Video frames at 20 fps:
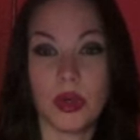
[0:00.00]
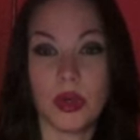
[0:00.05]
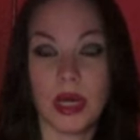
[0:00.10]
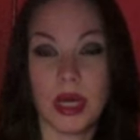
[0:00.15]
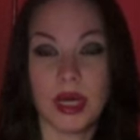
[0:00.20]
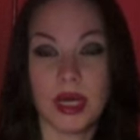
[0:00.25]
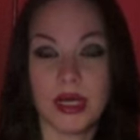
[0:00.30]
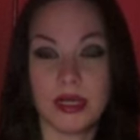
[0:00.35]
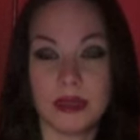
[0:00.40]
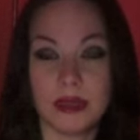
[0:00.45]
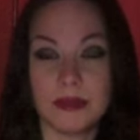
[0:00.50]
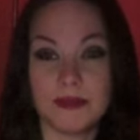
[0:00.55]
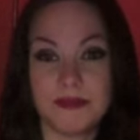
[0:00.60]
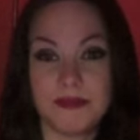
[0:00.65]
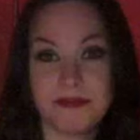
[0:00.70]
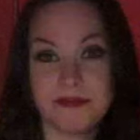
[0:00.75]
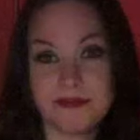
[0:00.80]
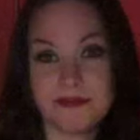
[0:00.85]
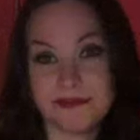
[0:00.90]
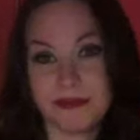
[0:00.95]

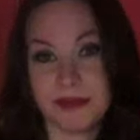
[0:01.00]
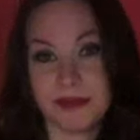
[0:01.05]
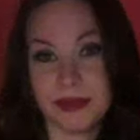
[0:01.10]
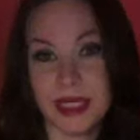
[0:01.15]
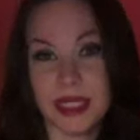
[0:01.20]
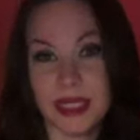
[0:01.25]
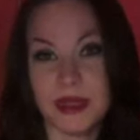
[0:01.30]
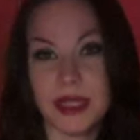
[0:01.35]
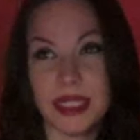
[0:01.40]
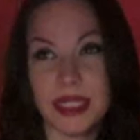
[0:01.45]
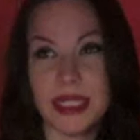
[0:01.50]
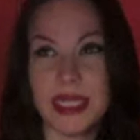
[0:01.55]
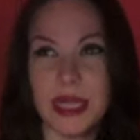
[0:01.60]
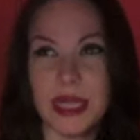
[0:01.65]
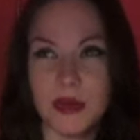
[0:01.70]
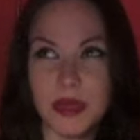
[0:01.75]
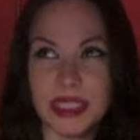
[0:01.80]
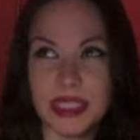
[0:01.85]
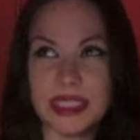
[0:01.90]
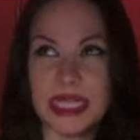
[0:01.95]
And I
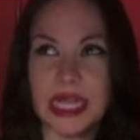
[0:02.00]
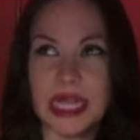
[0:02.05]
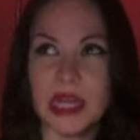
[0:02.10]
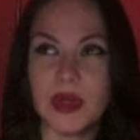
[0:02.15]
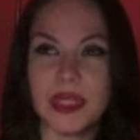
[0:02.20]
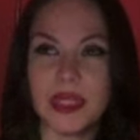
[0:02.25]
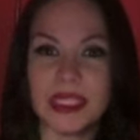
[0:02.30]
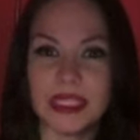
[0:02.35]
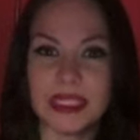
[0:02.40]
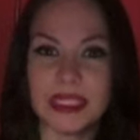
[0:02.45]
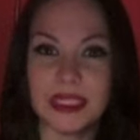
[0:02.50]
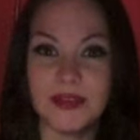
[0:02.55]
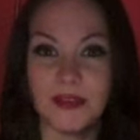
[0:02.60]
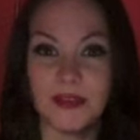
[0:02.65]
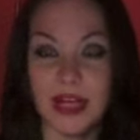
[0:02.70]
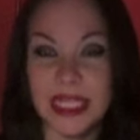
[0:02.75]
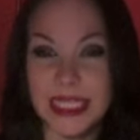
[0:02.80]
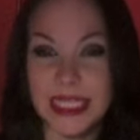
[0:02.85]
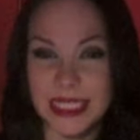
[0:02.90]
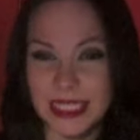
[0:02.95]
would say Aries is a
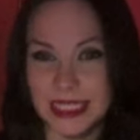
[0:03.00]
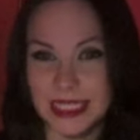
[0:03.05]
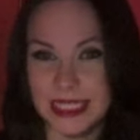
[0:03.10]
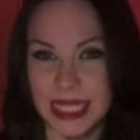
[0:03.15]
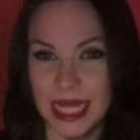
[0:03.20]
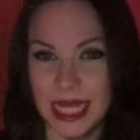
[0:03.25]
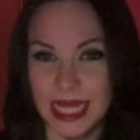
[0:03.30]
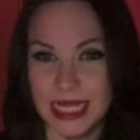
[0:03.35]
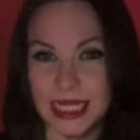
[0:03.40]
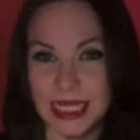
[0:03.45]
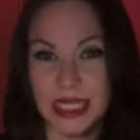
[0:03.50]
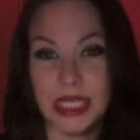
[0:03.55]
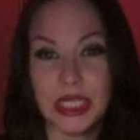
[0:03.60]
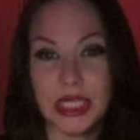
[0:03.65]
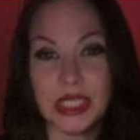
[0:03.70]
feisty sign,